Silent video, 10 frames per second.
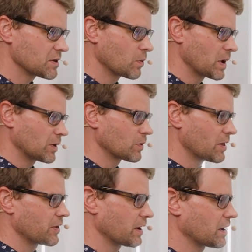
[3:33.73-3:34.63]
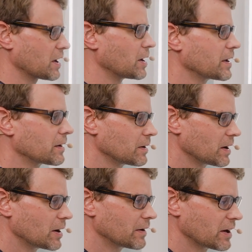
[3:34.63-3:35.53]
or when will they be
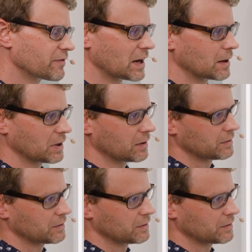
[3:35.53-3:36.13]
available?